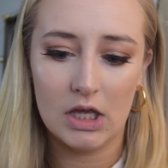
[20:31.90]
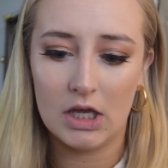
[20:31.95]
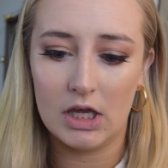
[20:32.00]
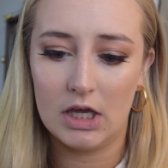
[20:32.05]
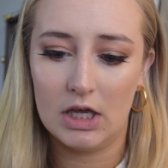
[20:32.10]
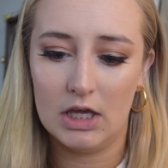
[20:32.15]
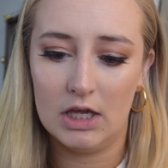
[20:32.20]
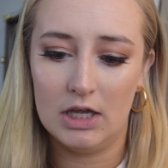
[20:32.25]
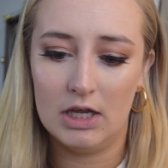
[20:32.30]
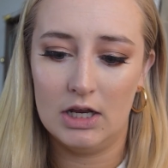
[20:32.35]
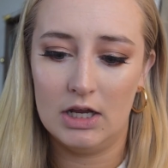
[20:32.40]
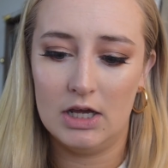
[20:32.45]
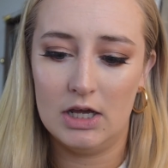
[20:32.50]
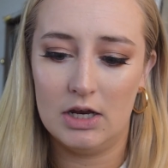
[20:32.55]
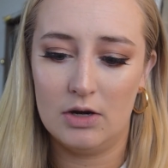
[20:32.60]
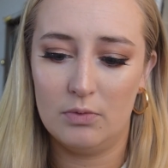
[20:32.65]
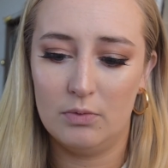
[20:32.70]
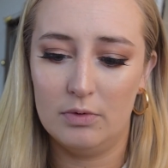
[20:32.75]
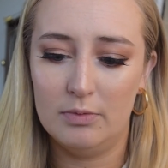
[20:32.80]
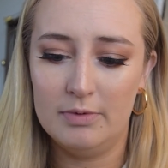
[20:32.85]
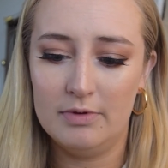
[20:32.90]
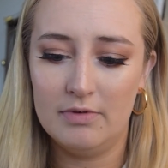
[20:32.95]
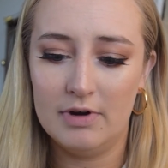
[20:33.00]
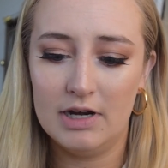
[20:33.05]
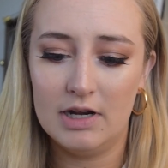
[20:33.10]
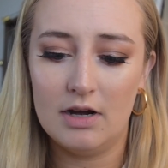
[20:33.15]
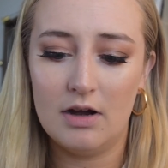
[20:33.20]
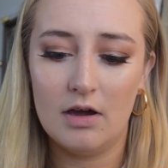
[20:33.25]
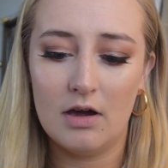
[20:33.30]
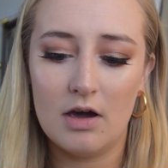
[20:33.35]
and we'll be
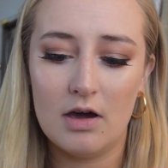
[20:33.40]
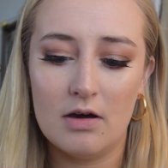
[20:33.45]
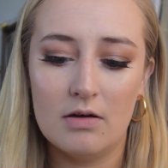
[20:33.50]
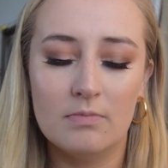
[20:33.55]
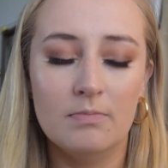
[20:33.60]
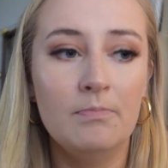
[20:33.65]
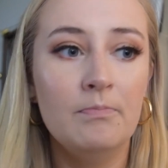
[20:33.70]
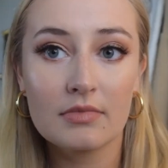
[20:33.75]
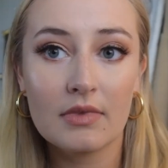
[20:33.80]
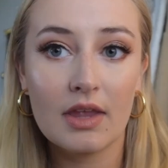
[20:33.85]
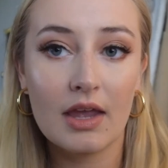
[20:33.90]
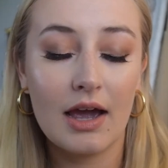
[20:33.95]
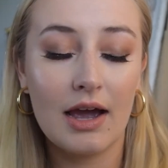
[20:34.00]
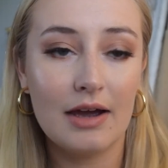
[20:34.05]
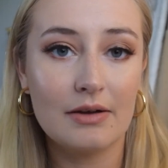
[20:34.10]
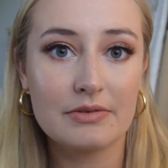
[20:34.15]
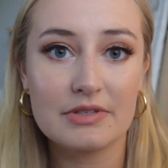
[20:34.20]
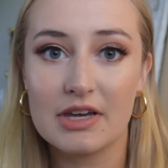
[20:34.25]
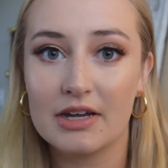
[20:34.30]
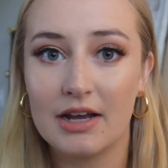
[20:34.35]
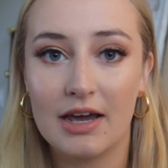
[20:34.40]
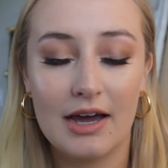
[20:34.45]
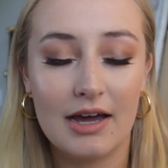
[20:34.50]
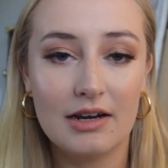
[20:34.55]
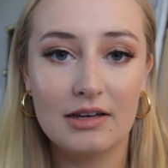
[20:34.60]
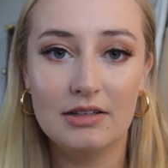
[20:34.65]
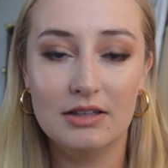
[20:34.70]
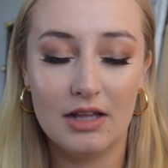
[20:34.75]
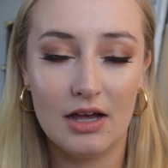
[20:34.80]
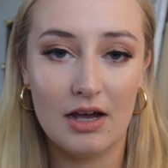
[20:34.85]
ready to go. I was gonna add
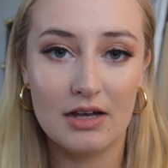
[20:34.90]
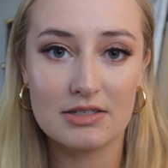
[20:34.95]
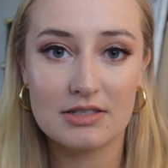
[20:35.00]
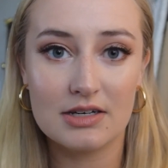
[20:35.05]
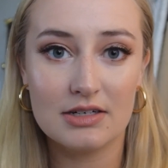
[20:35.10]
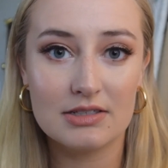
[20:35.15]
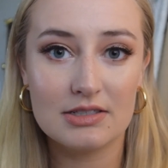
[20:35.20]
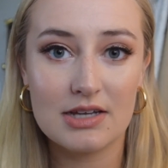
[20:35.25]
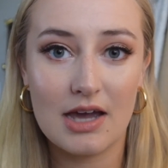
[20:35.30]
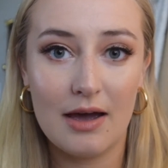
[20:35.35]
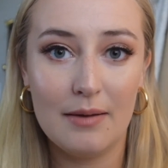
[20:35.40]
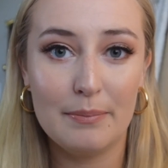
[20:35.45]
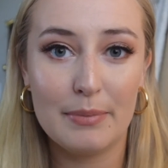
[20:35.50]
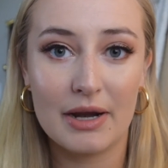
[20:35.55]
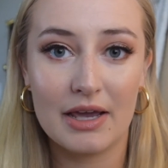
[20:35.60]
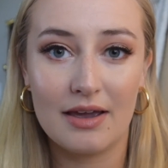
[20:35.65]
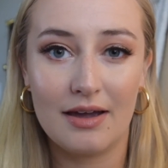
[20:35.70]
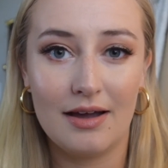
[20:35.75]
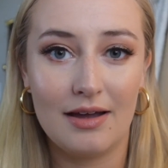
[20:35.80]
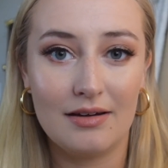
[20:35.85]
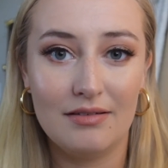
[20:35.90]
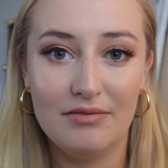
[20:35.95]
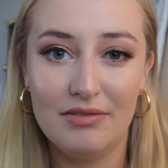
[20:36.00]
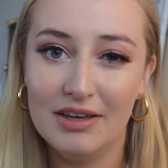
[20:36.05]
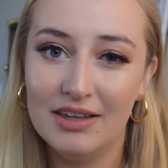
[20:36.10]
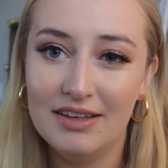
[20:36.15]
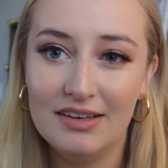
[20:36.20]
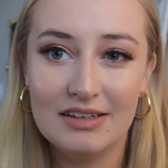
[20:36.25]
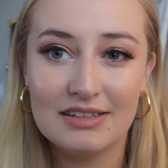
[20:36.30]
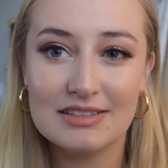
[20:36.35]
a gloss on top, but I kind of
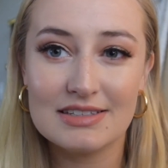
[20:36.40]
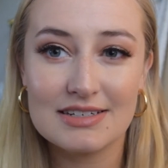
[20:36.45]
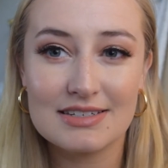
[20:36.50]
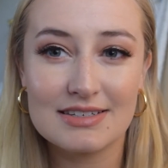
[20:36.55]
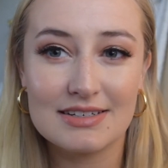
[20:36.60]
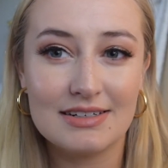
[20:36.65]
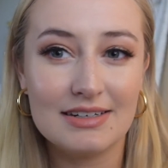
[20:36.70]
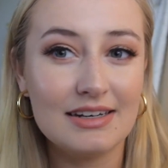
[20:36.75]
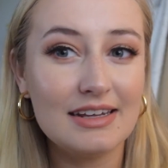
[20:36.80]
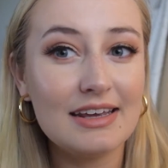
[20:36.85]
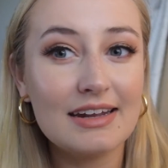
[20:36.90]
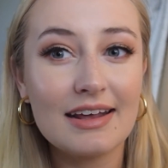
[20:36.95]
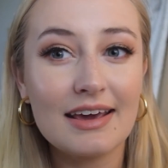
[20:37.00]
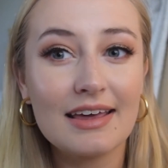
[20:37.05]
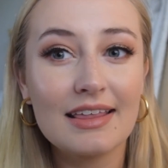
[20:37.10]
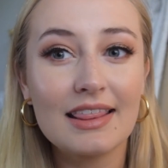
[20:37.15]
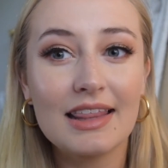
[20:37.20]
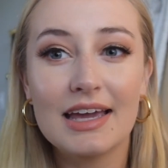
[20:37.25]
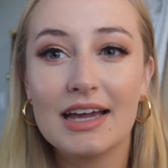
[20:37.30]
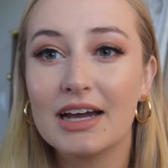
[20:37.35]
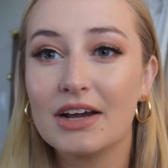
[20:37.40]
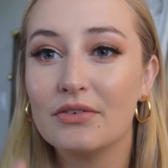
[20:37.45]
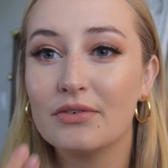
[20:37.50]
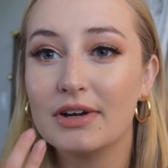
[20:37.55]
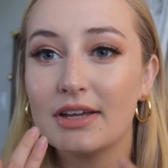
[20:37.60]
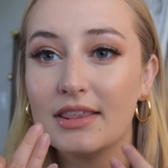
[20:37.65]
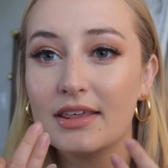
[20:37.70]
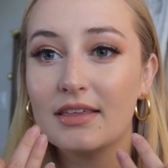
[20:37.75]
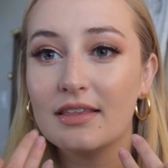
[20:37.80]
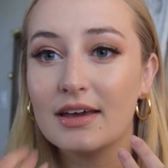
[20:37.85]
feel like it doesn't need it. Like, I
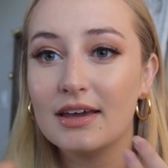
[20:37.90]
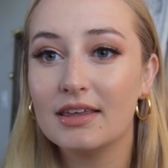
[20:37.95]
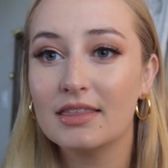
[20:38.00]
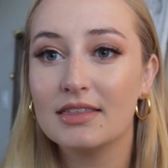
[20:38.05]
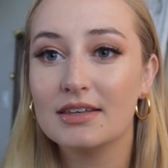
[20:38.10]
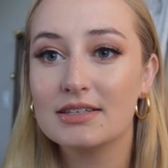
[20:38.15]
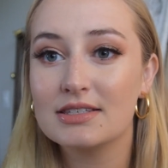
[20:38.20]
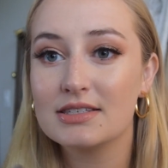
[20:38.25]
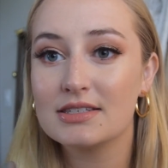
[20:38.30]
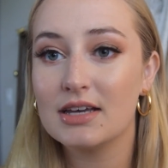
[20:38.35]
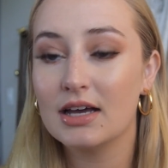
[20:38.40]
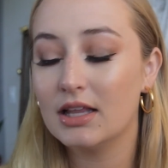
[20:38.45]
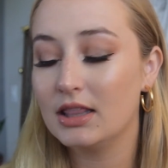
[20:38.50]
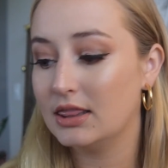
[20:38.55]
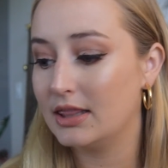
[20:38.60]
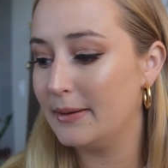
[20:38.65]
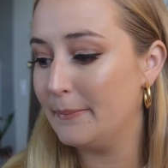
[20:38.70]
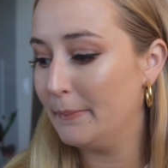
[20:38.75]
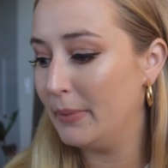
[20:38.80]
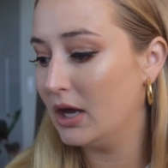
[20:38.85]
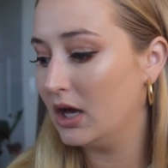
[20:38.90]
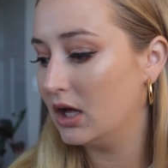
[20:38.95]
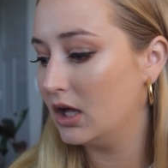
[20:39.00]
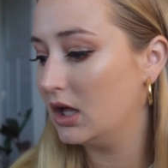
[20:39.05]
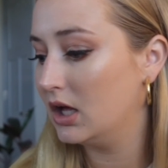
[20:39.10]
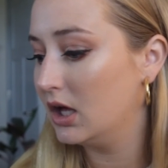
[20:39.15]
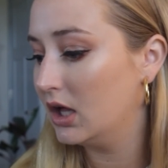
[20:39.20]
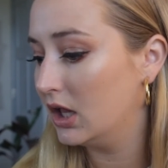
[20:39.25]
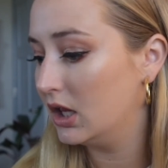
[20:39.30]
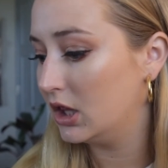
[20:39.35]
really like this lip
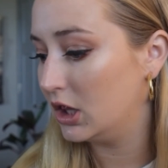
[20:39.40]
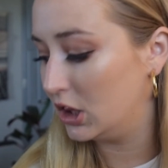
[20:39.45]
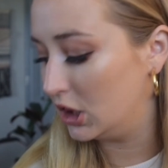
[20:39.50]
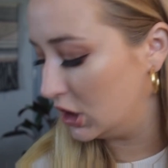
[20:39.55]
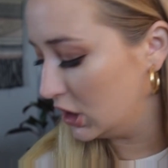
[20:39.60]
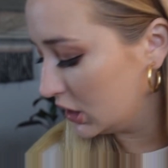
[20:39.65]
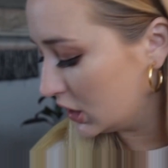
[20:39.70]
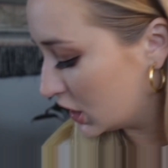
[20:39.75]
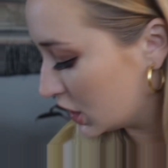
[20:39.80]
look